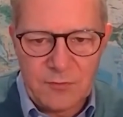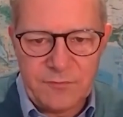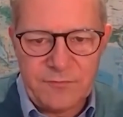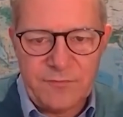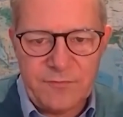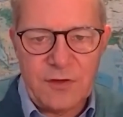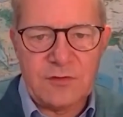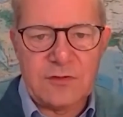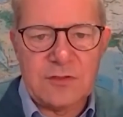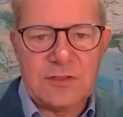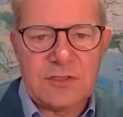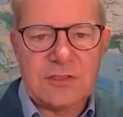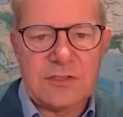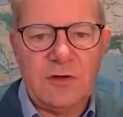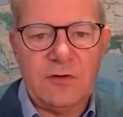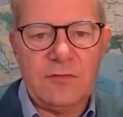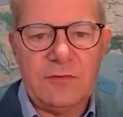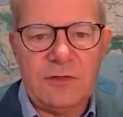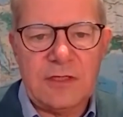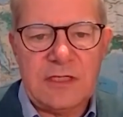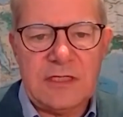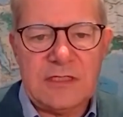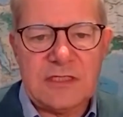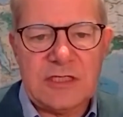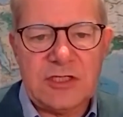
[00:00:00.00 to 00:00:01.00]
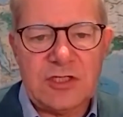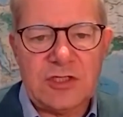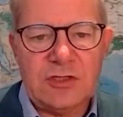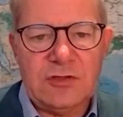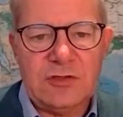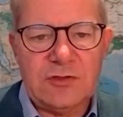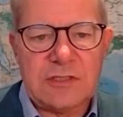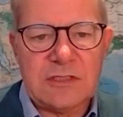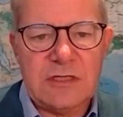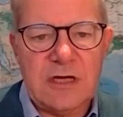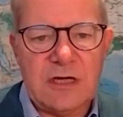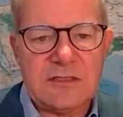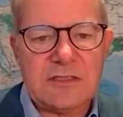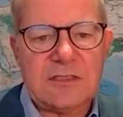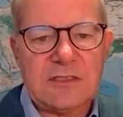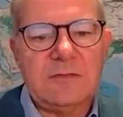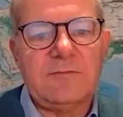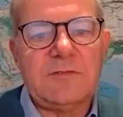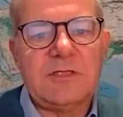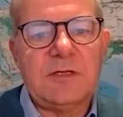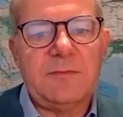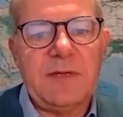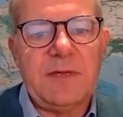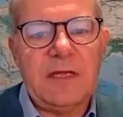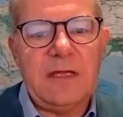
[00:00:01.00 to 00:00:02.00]
focus on these issues and ask
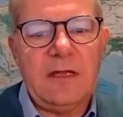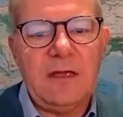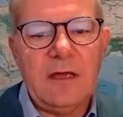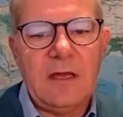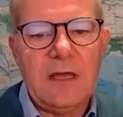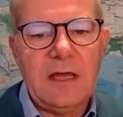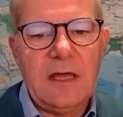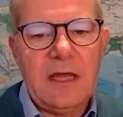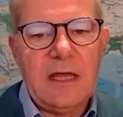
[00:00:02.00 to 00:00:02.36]
them to be